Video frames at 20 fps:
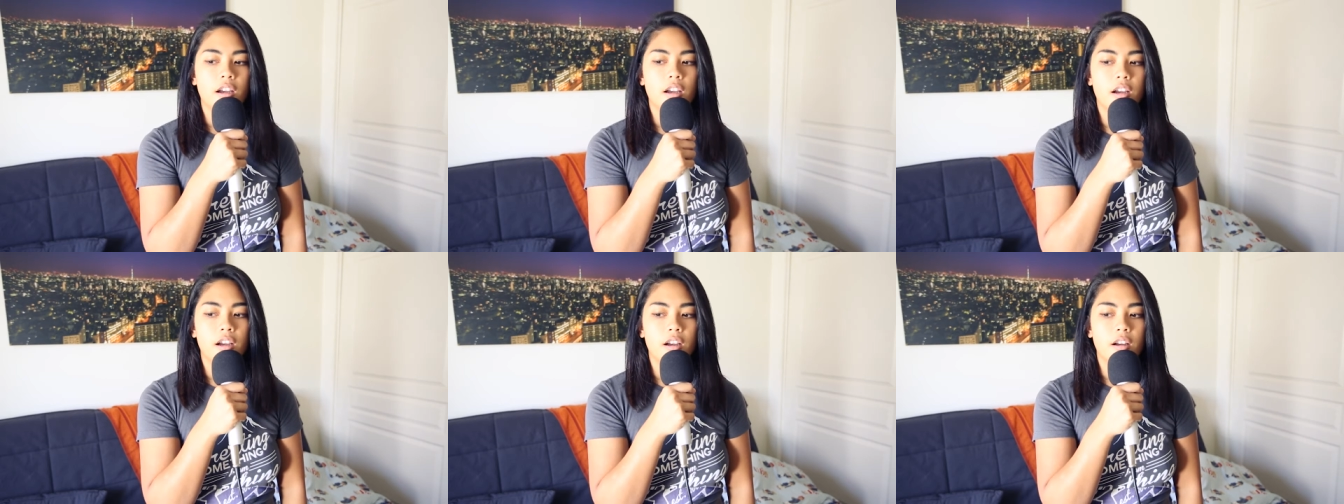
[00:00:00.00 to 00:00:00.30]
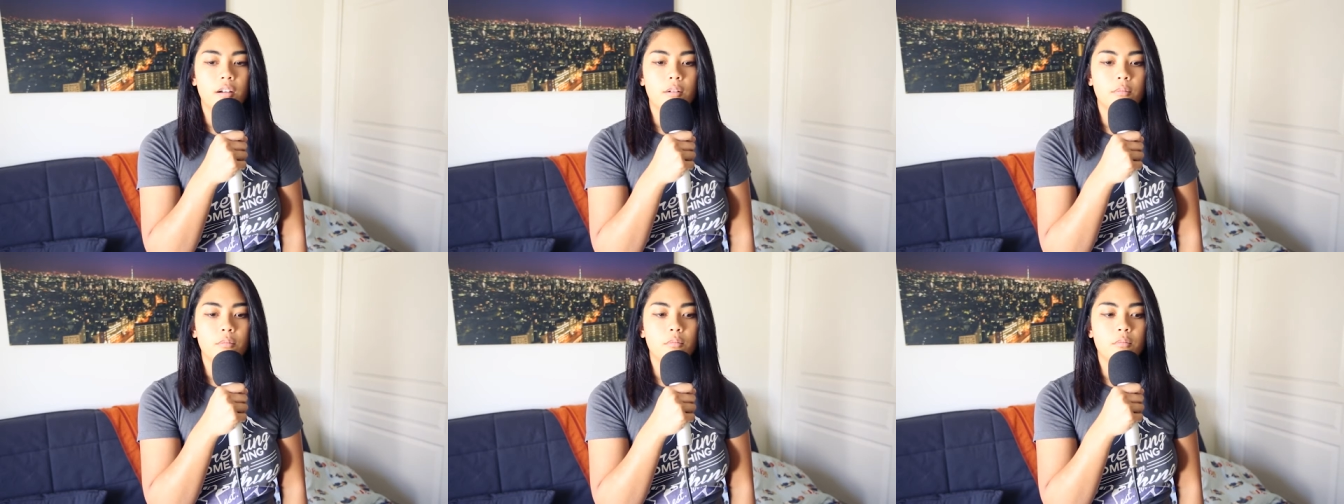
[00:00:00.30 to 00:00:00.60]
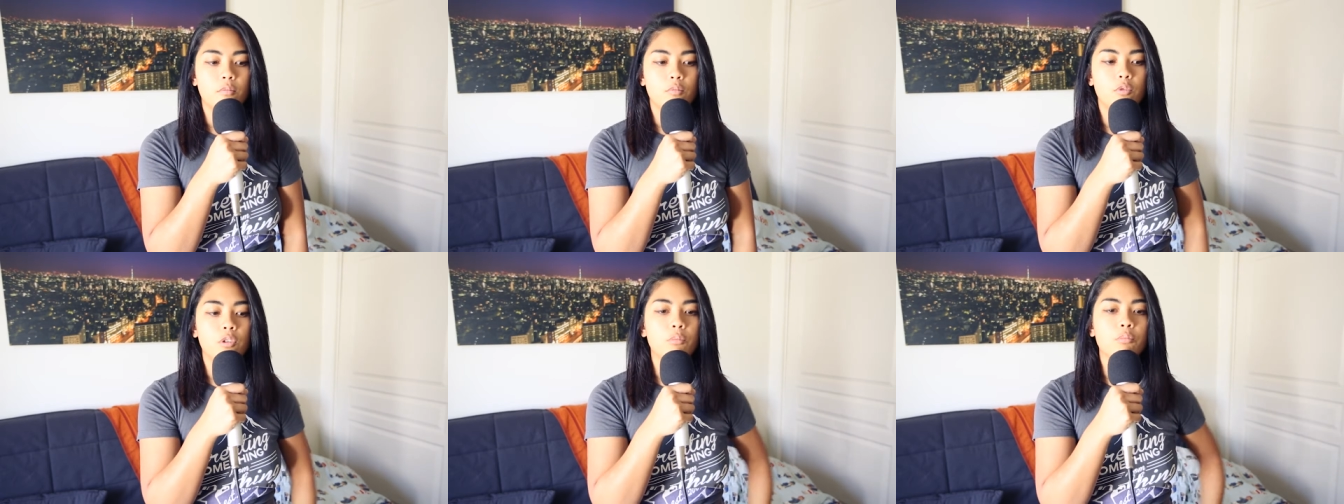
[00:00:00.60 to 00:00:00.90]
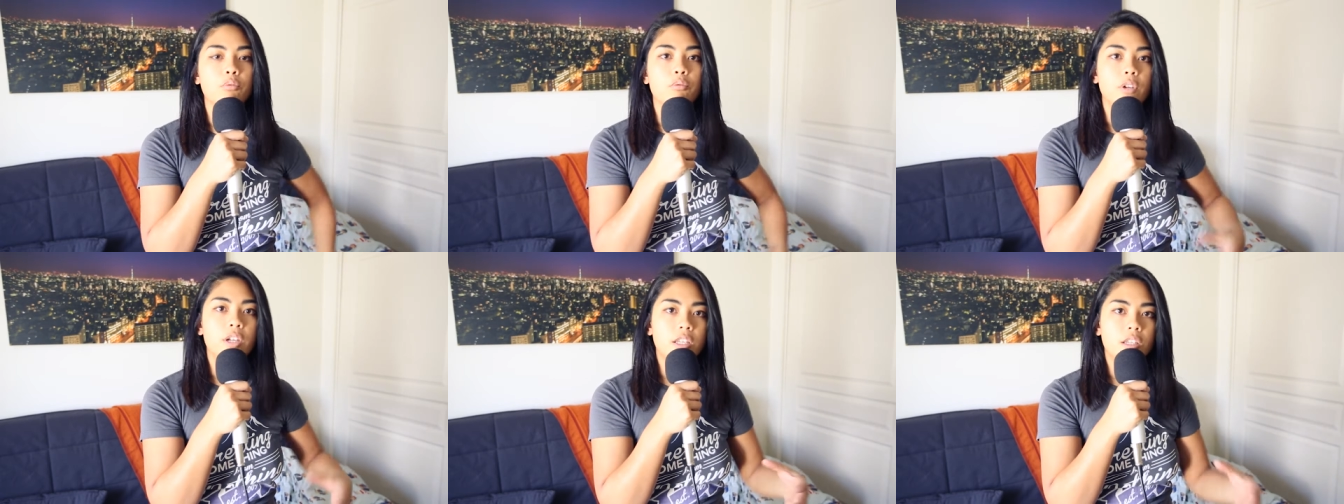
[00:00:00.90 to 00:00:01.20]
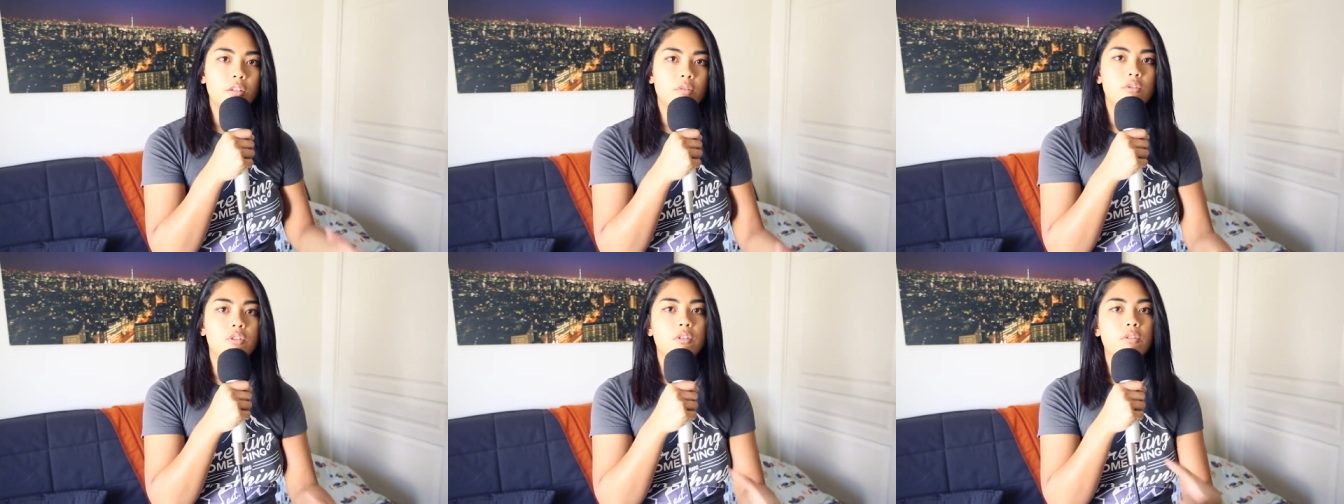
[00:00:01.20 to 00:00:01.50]
will
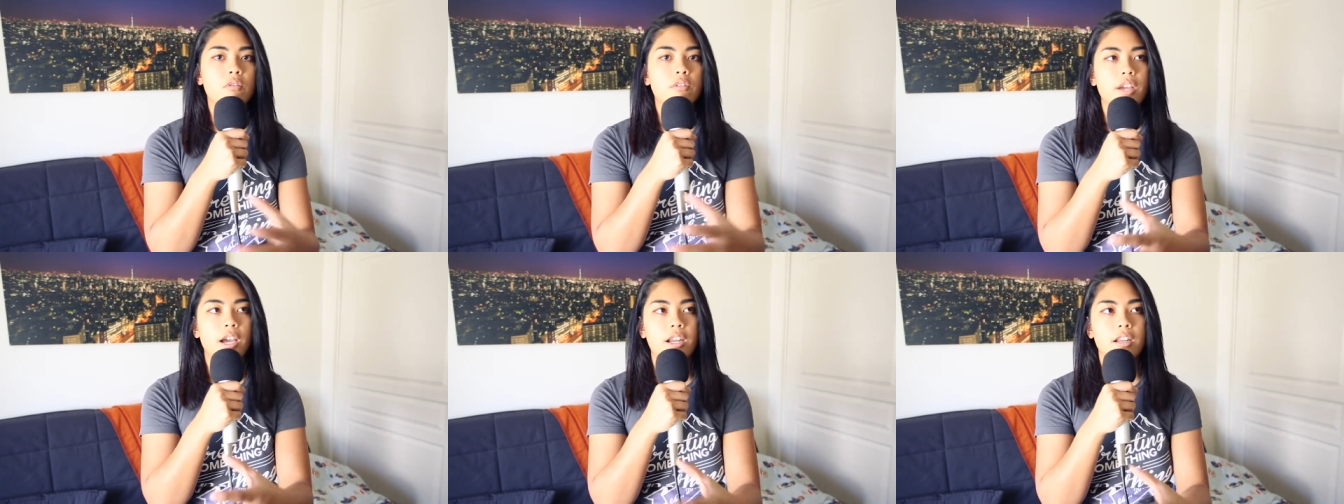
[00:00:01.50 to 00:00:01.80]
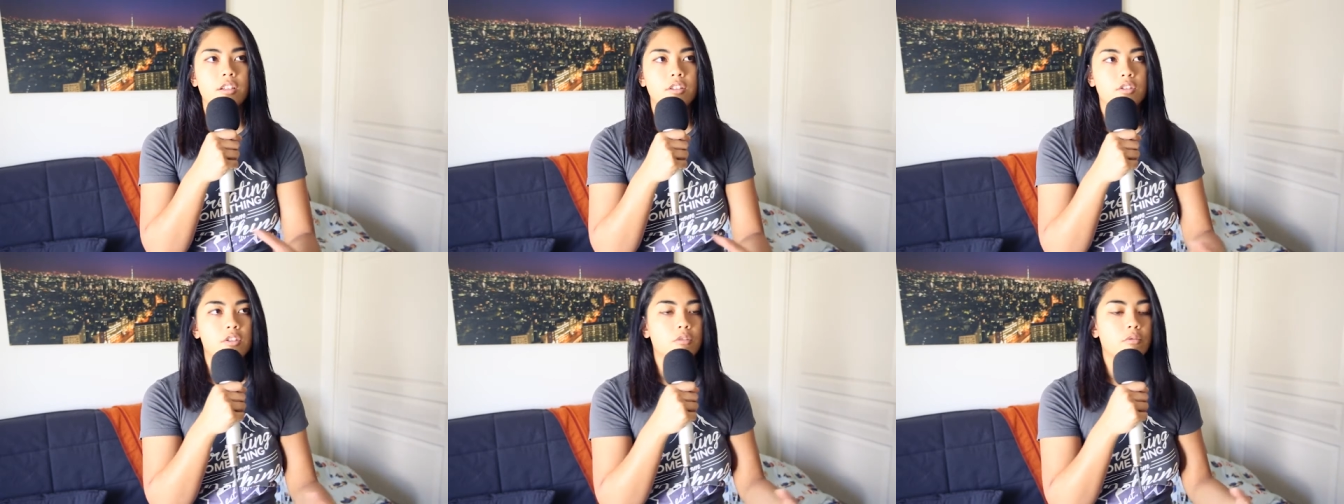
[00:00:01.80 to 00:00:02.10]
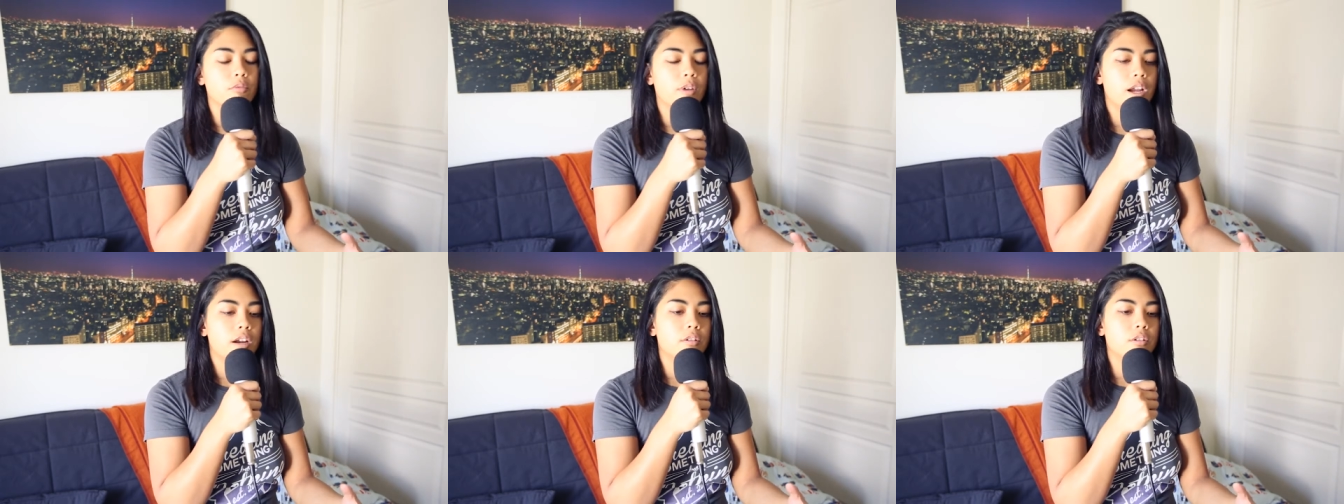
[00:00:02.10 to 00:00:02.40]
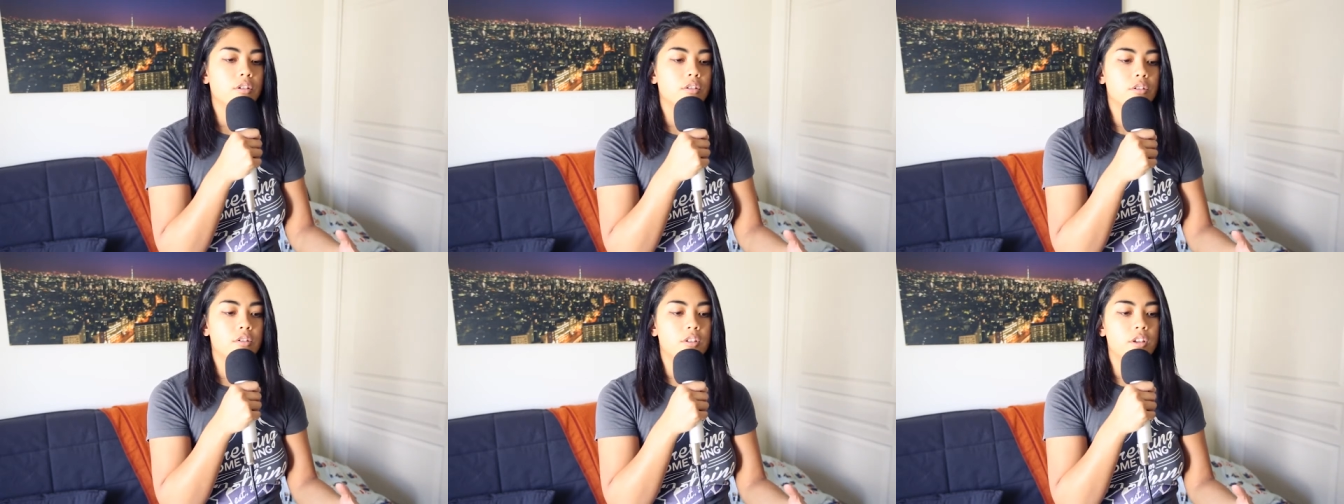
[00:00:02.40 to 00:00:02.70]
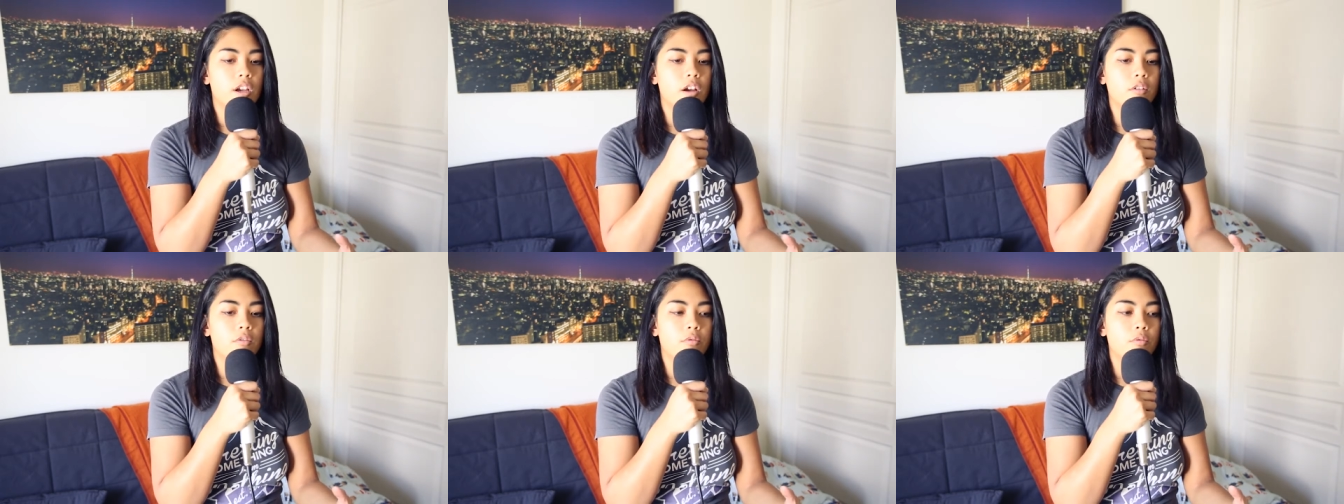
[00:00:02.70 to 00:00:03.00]
bring you to that, and surround
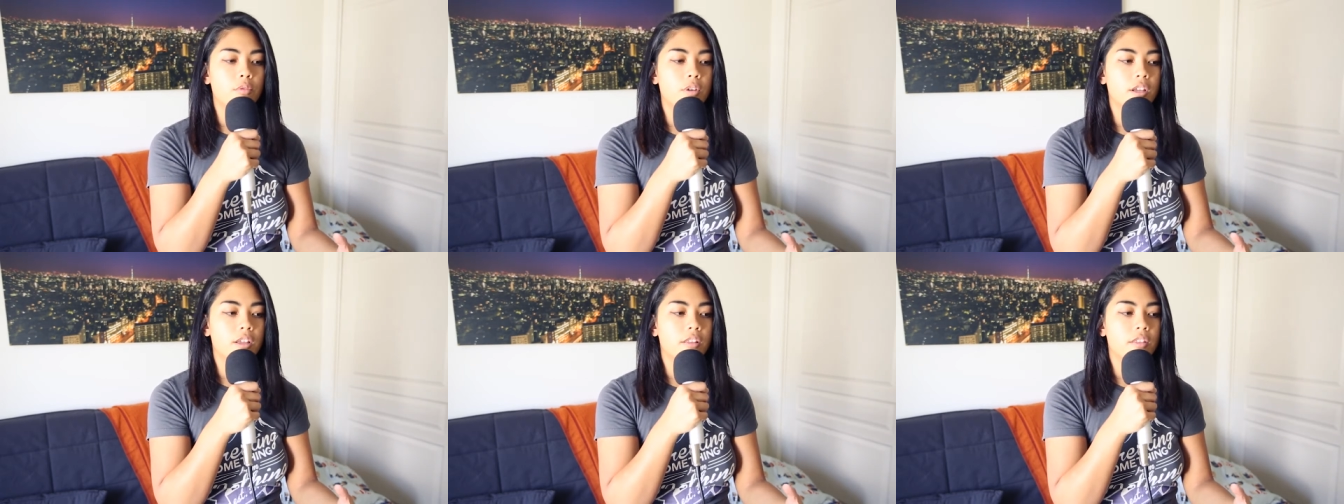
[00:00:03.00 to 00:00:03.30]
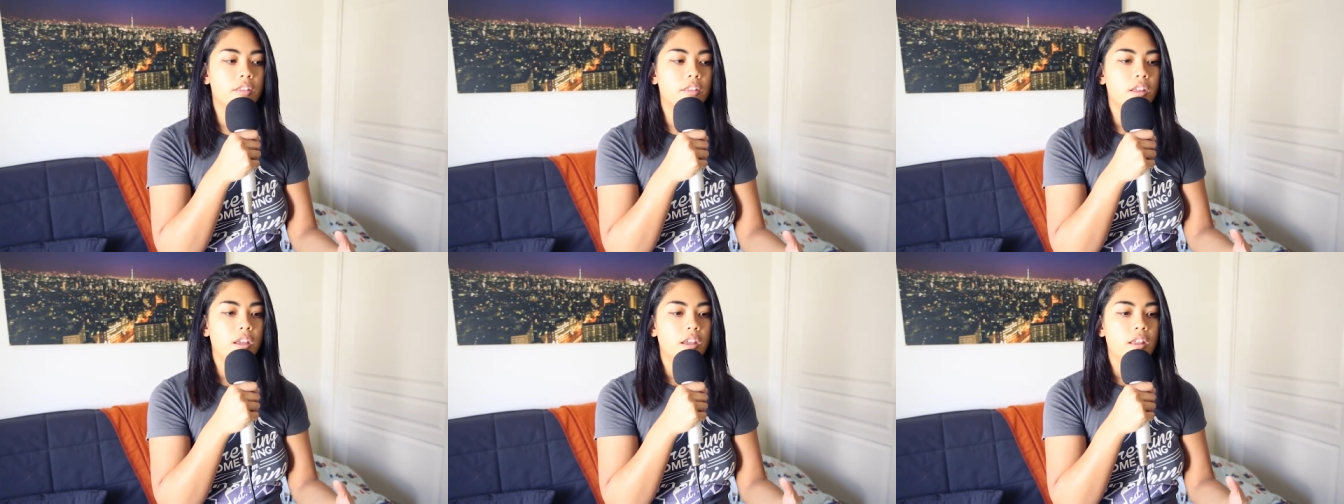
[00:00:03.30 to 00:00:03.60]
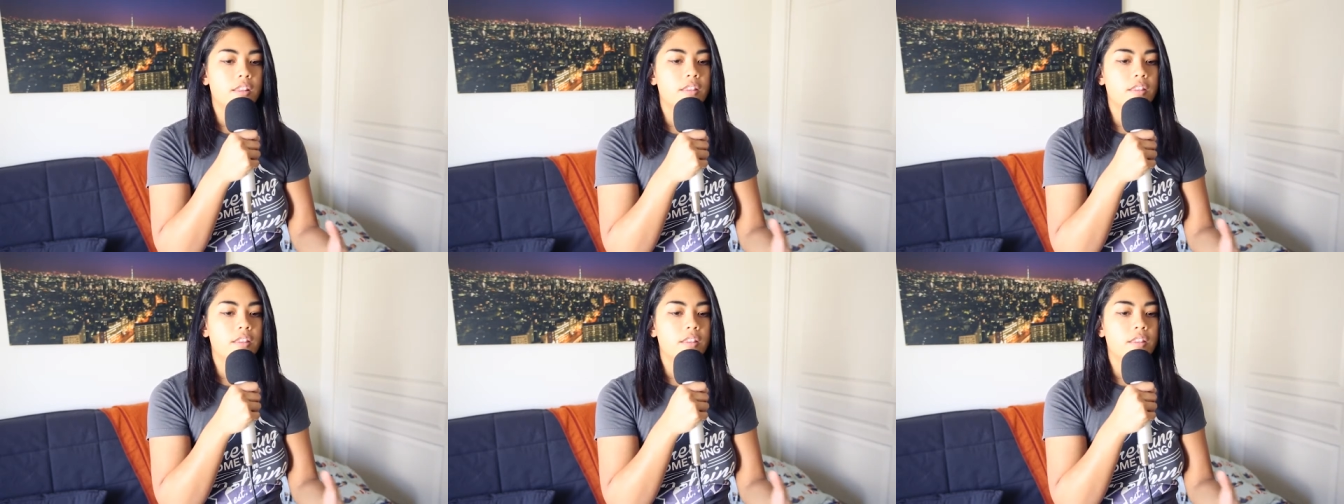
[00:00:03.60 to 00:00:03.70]
yourself with